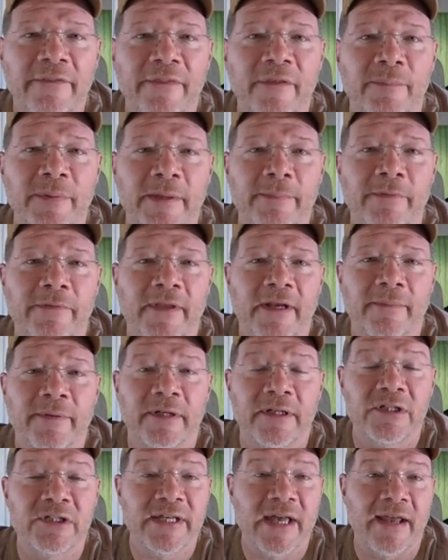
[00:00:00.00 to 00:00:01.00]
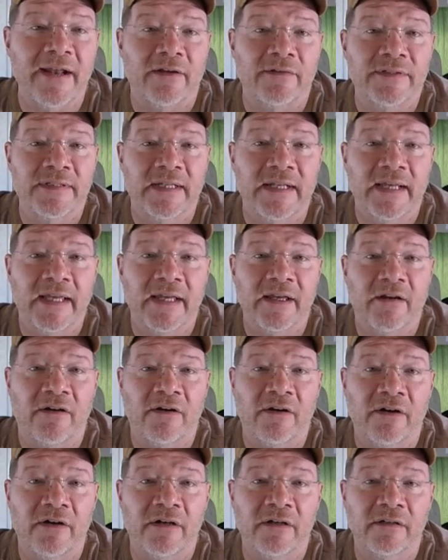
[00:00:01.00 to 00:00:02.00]
the people that I'm going to shout out today
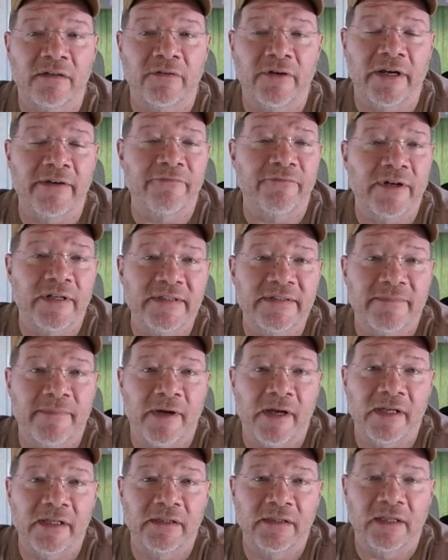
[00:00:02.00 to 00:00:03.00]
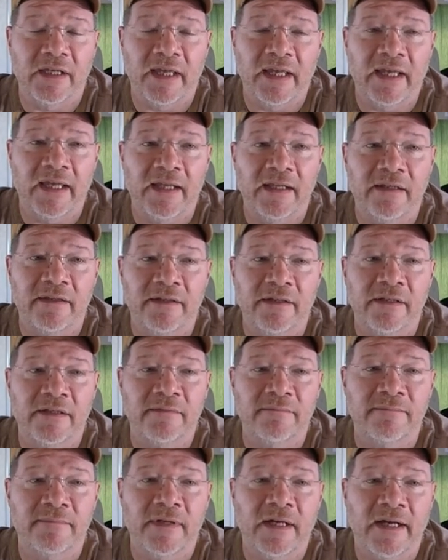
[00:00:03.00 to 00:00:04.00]
are great friends of mine, and
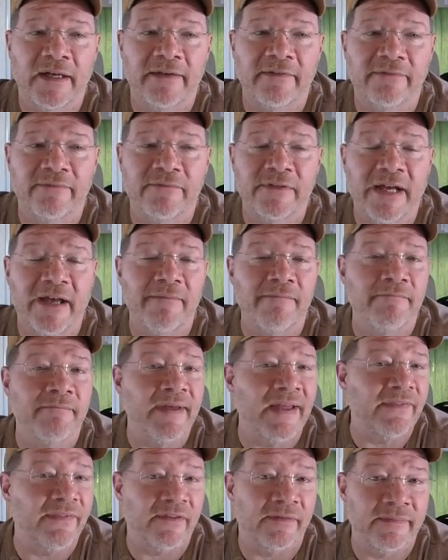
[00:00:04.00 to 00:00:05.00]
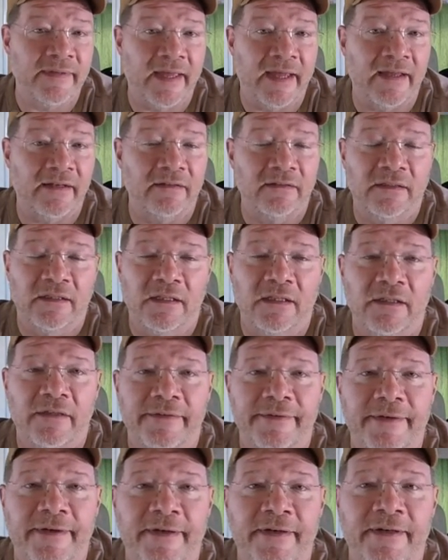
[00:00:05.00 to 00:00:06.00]
um, I've not met them yet,
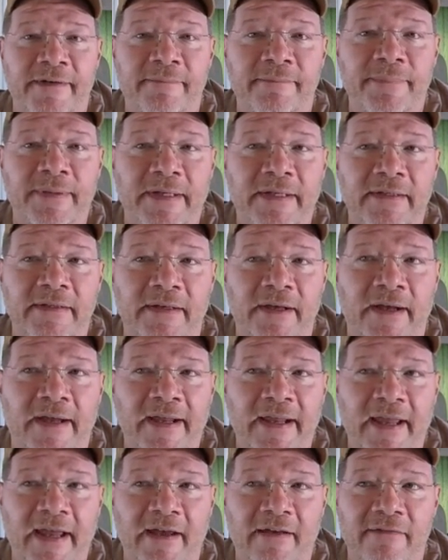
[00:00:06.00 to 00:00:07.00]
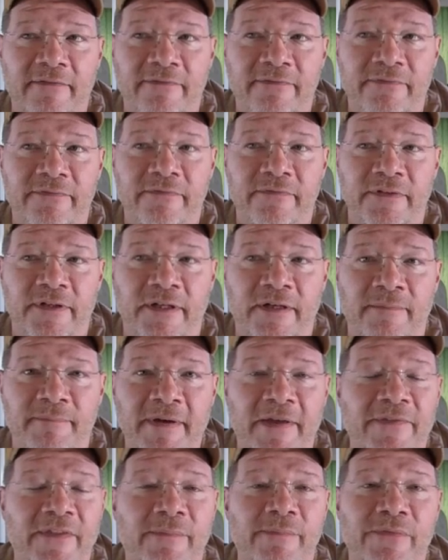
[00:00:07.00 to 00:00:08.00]
um, but I have uh,
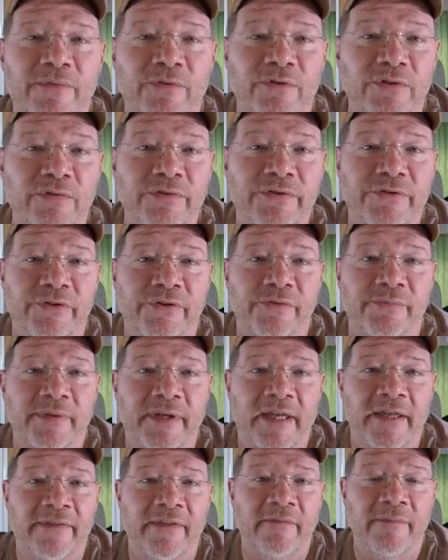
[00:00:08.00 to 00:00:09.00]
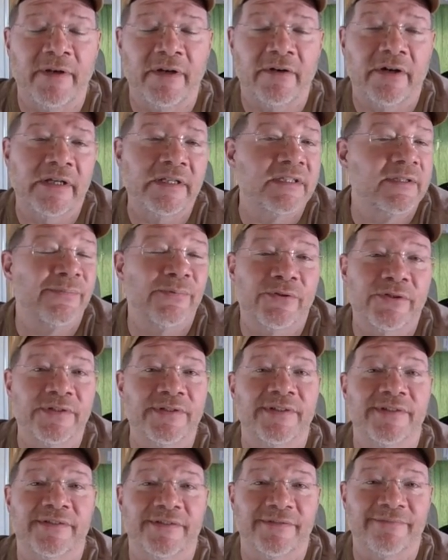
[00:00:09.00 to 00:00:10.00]
met them through YouTube, and they've been a great support
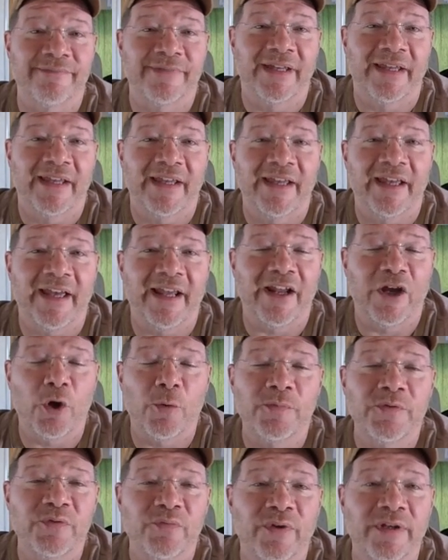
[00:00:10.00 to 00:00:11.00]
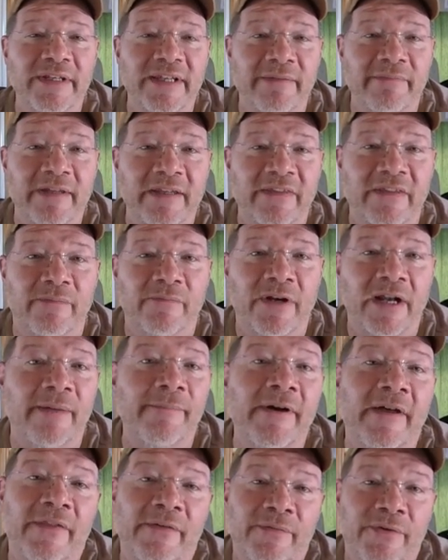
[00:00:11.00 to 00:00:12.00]
system. And I hope to one day meet them when
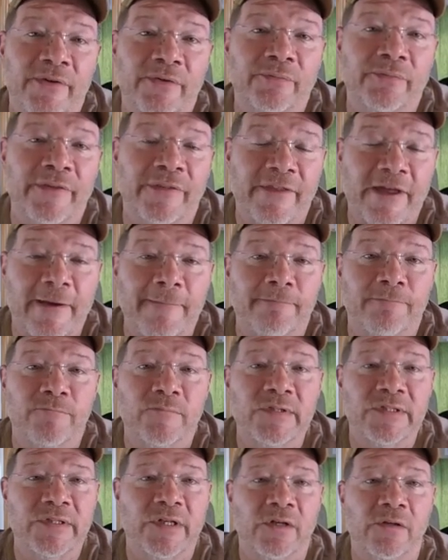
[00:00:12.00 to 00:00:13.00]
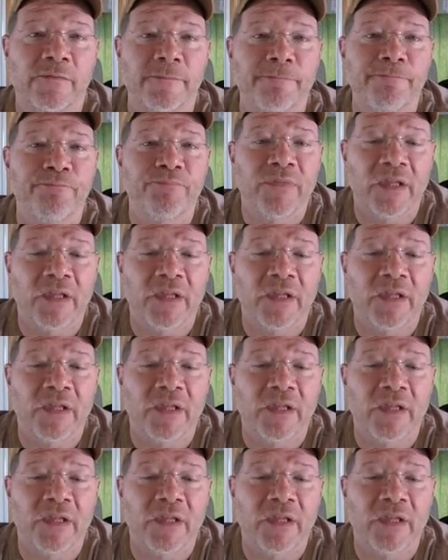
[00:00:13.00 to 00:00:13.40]
I'm on the road with them. So